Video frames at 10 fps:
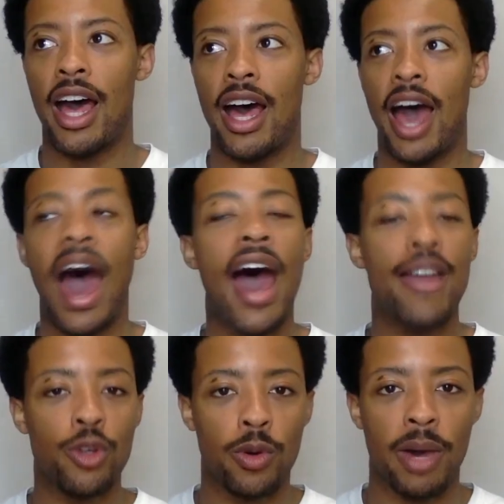
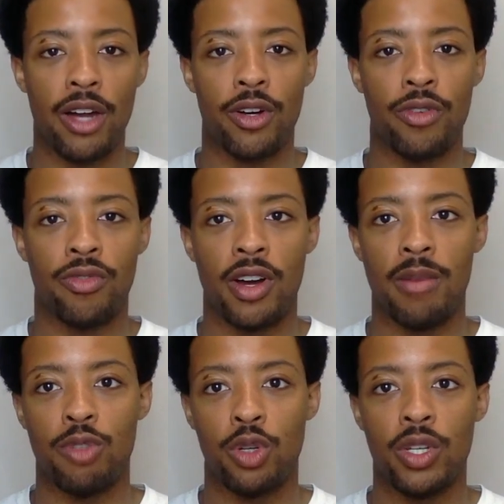I knew about her
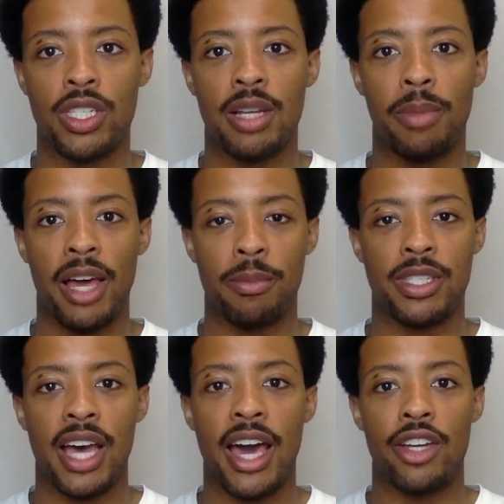from Judas and the Black
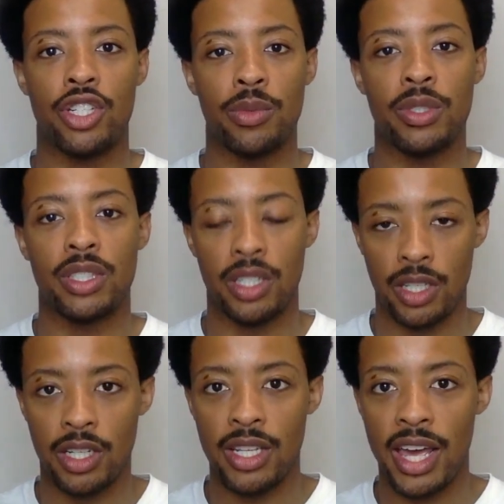Messiah. She was
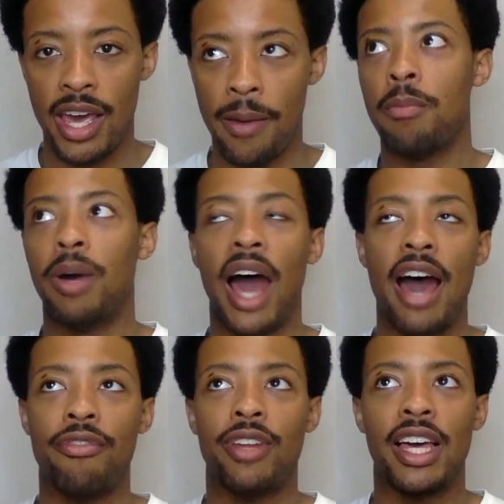good in that, but
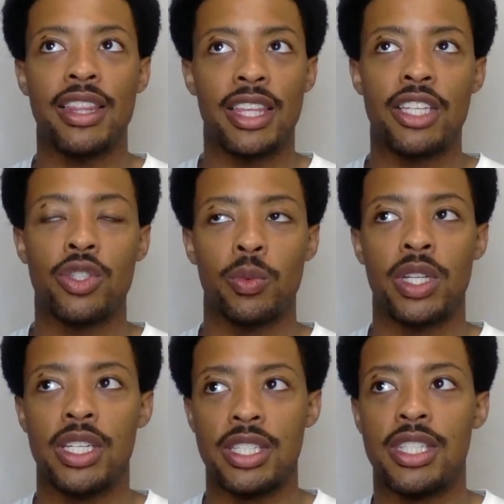I feel like this
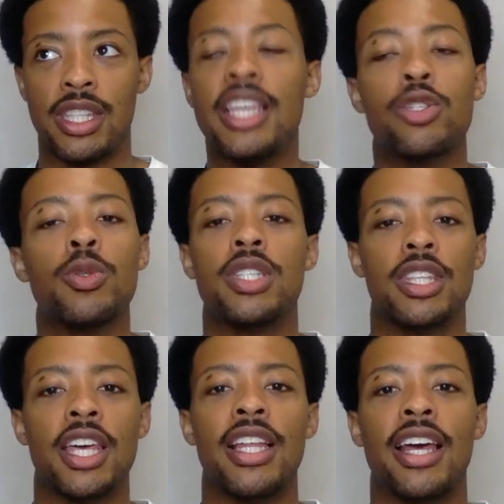was the
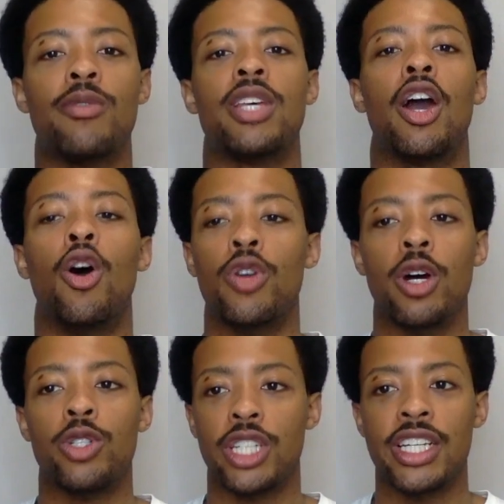thing that was like, oh
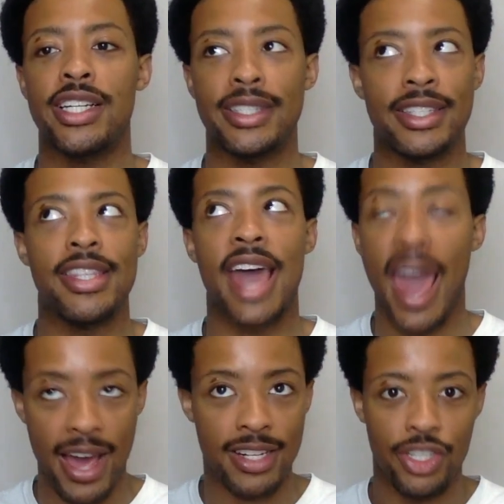no, she is
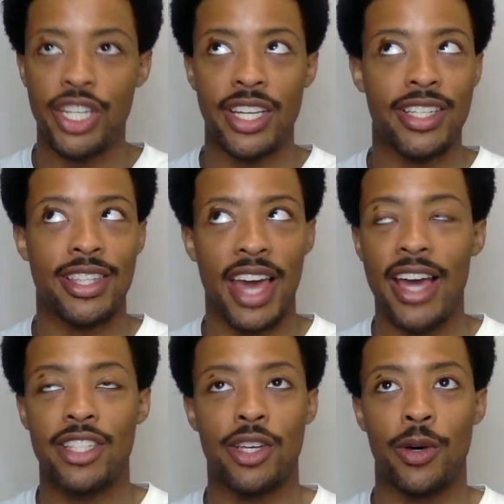that. She is
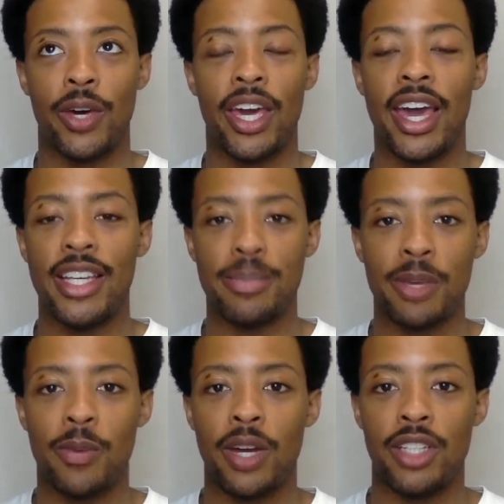that. So it has
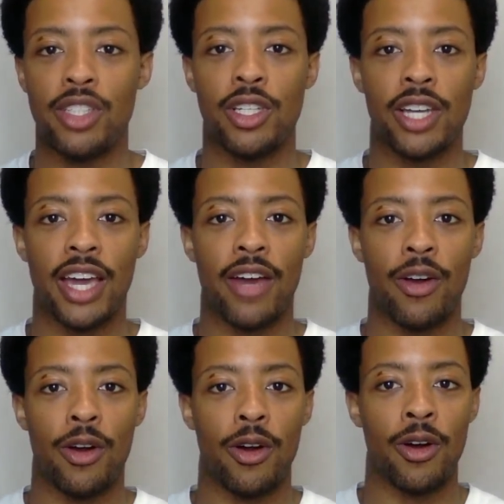me wanting to look at
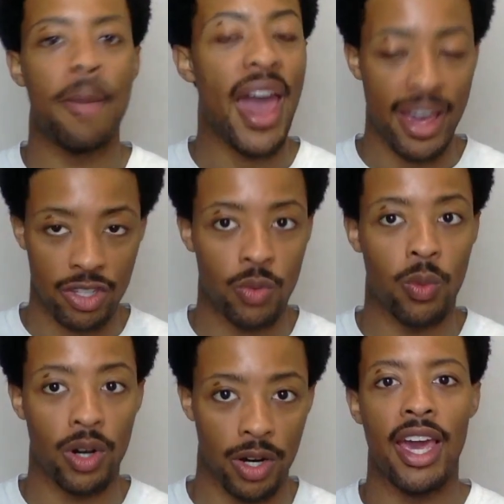her past
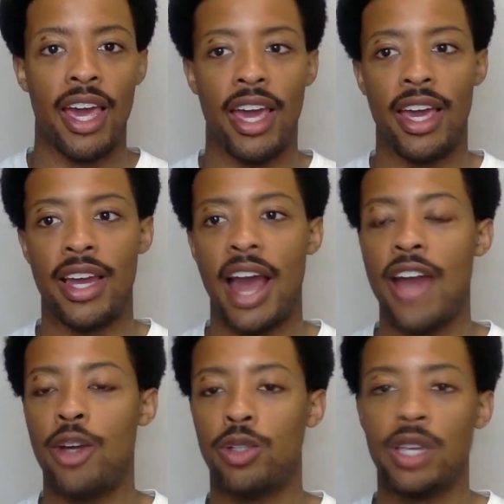work. And I
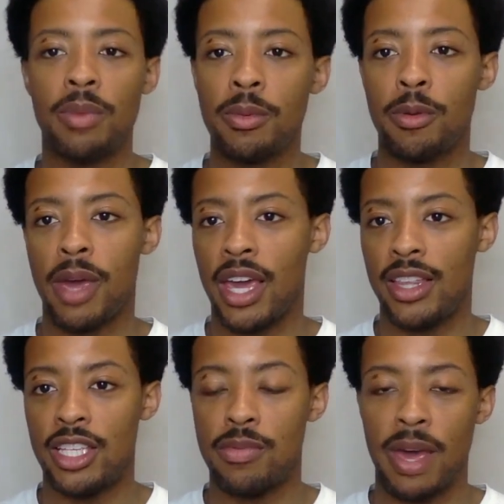know some people
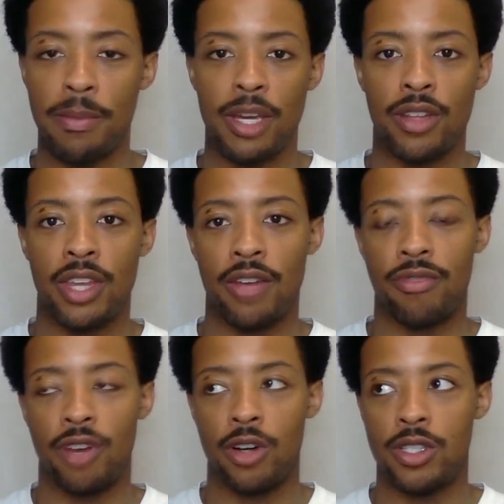this might be their
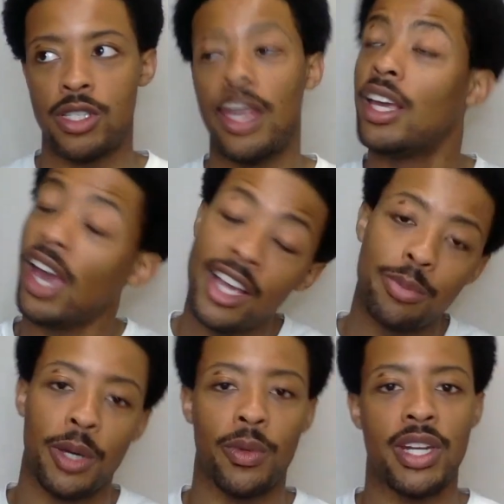first
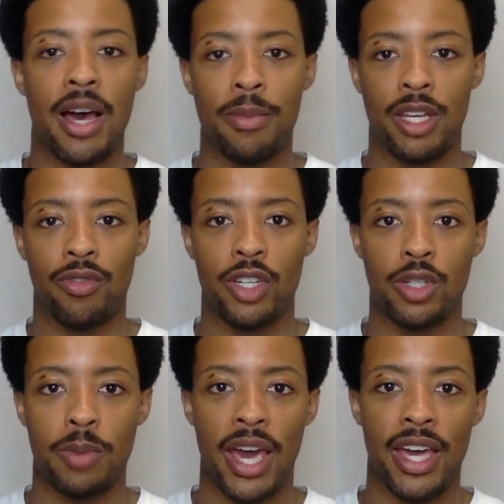engagement with Dominique
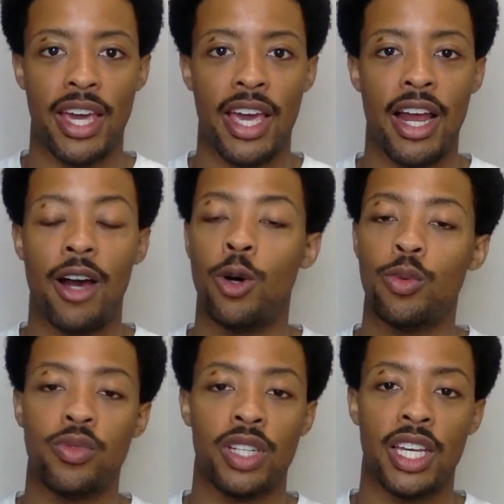Fishback, and
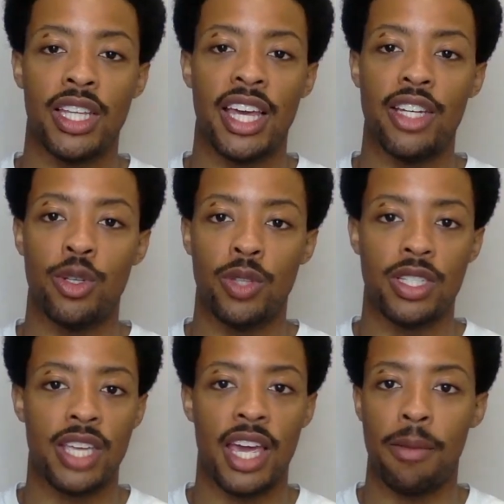hopefully they do the
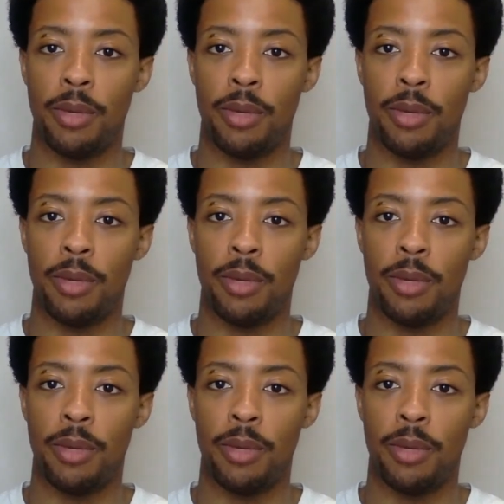same.